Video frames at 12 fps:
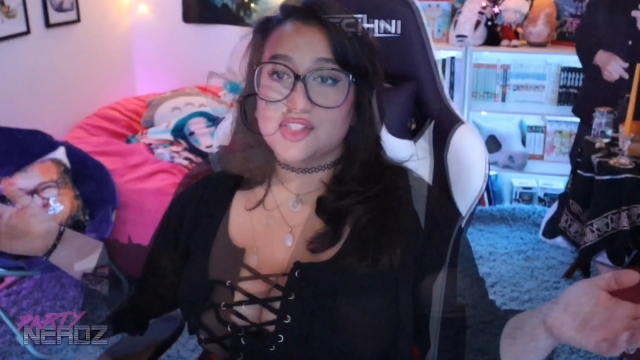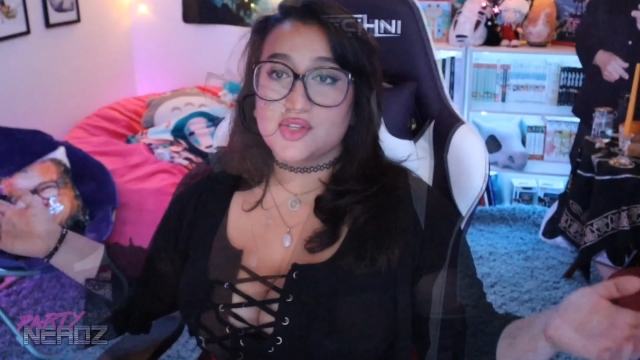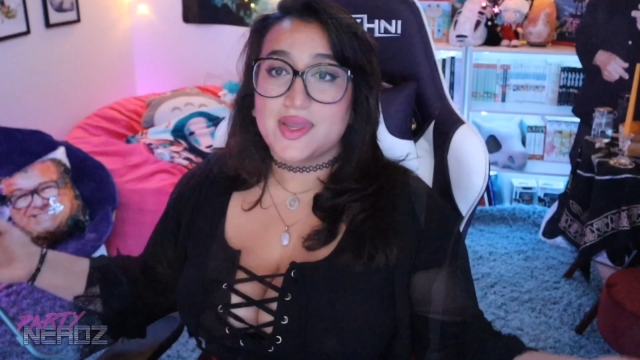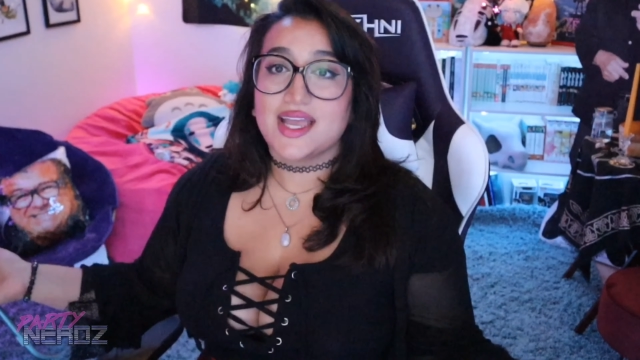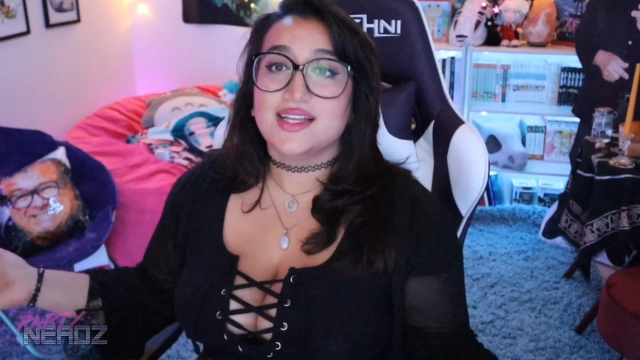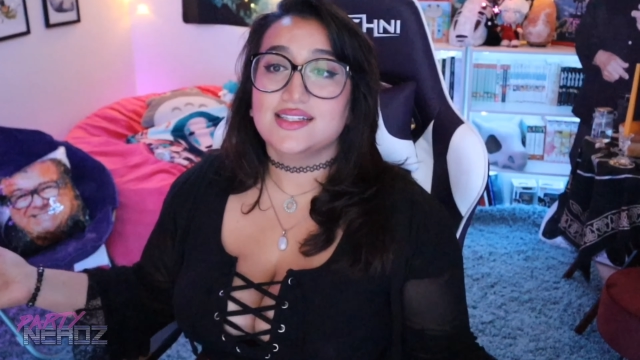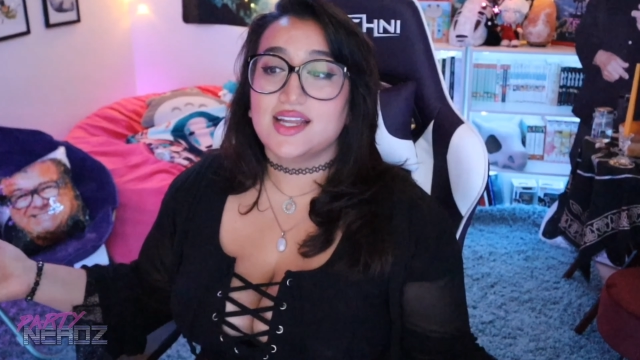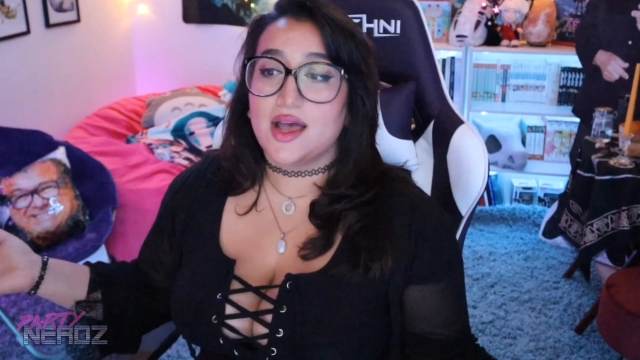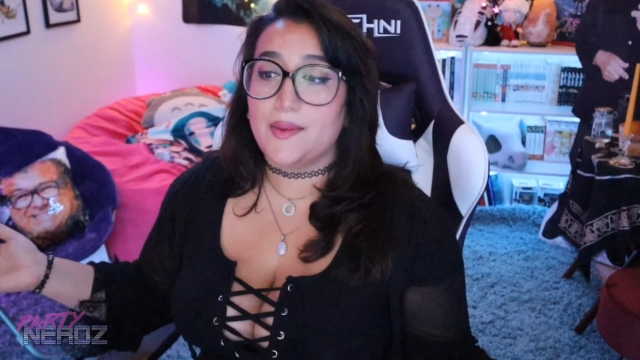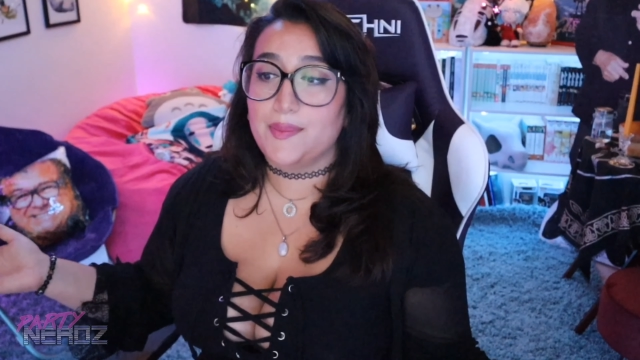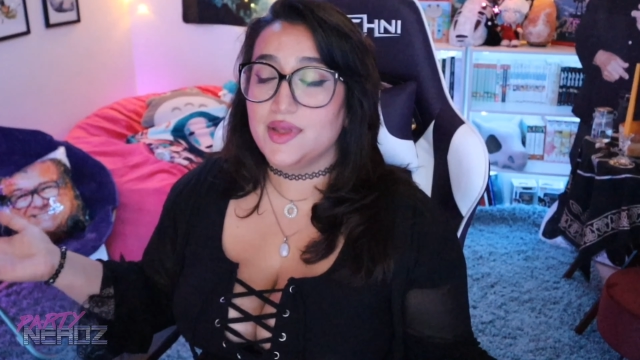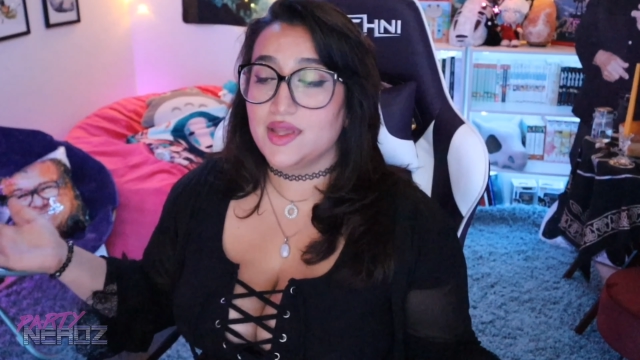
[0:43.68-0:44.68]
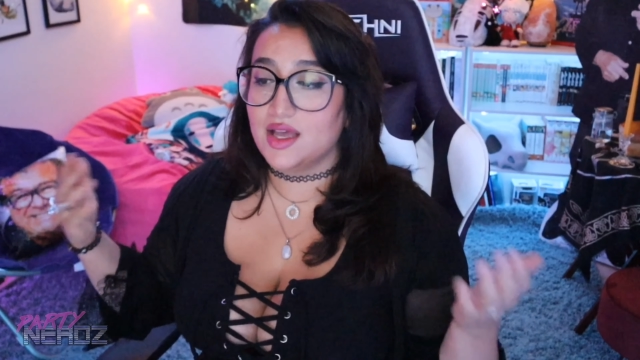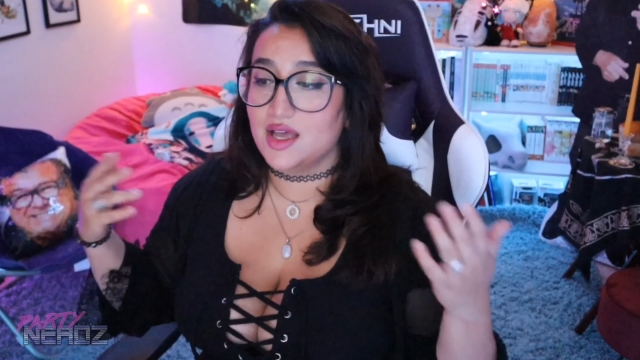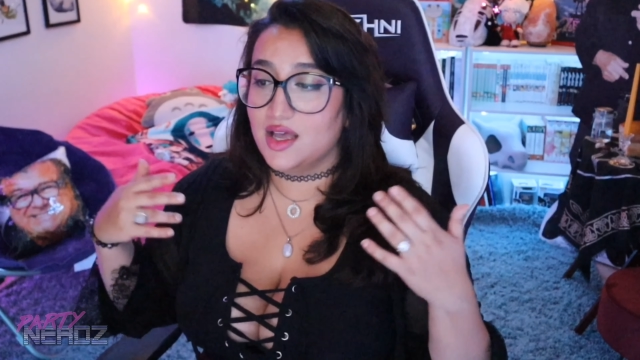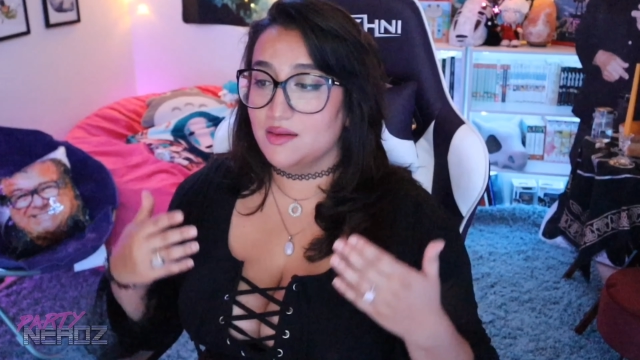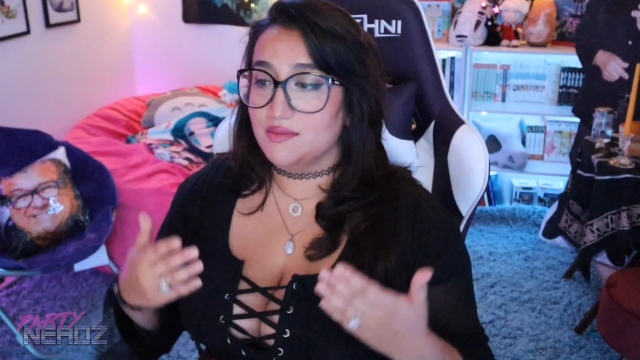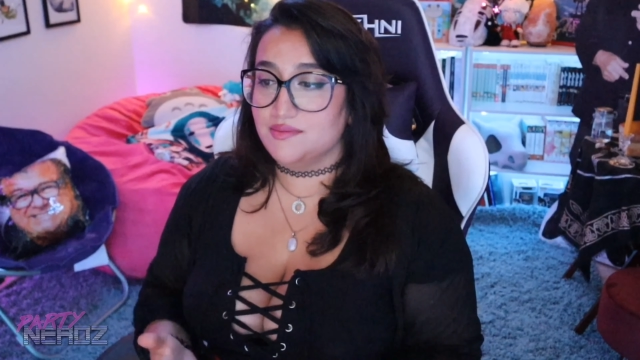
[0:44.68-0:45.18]
So we end up
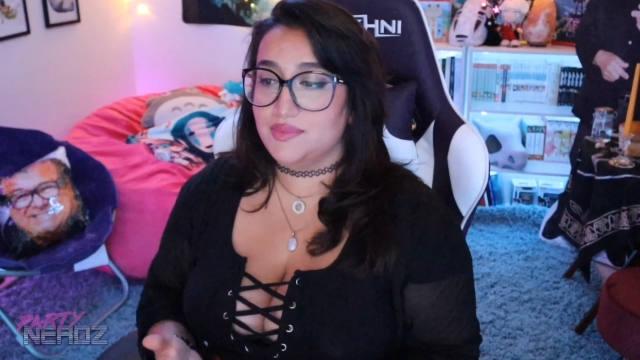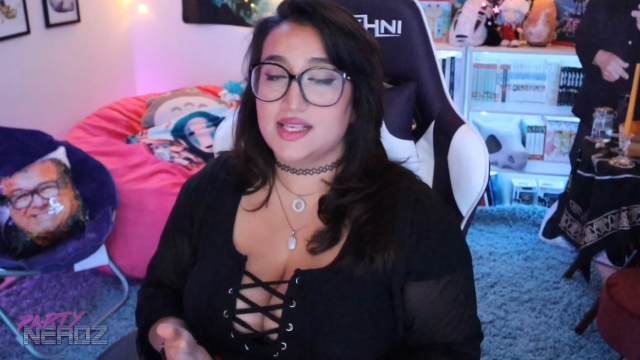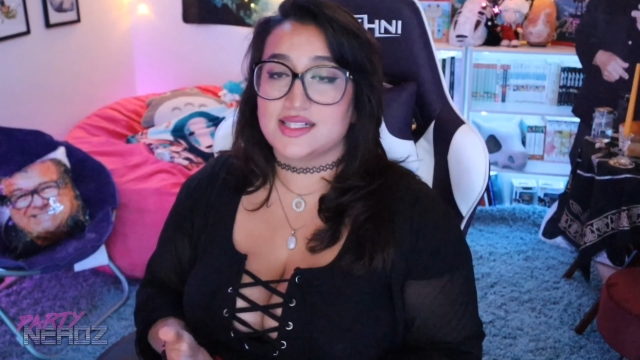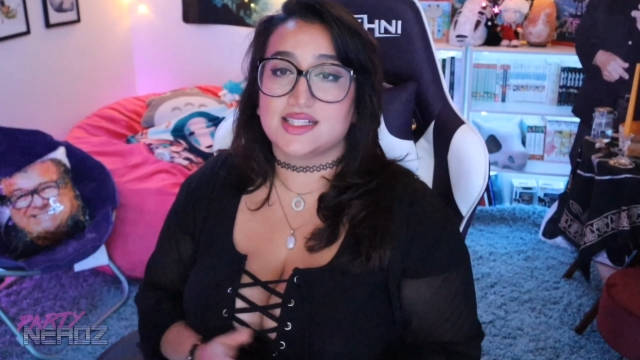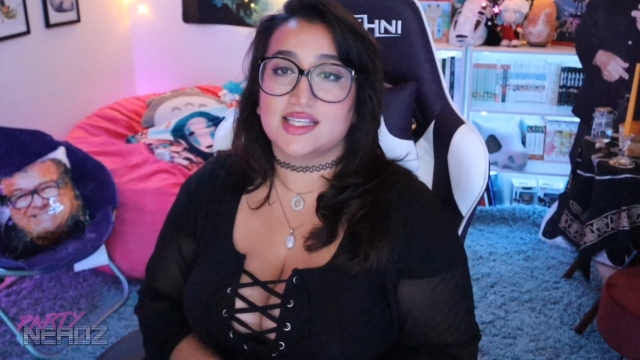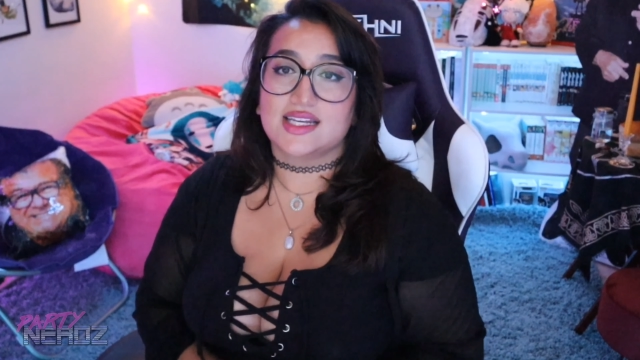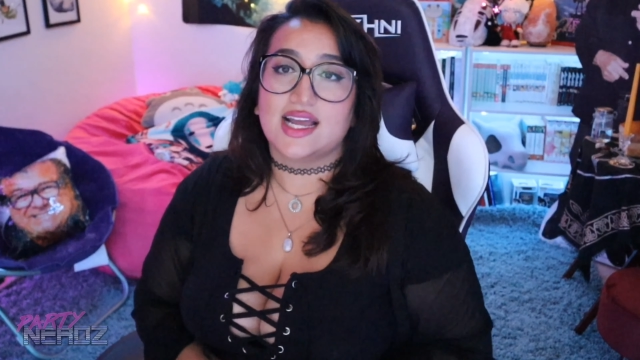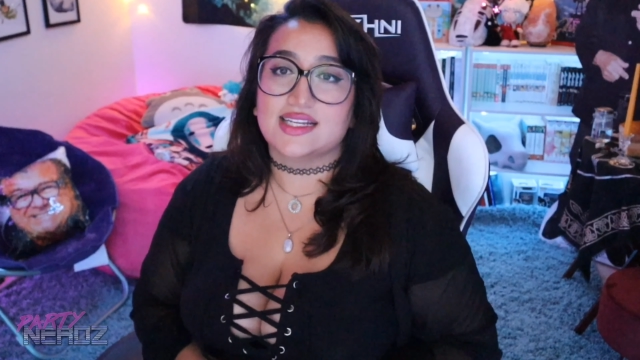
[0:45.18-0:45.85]
basically in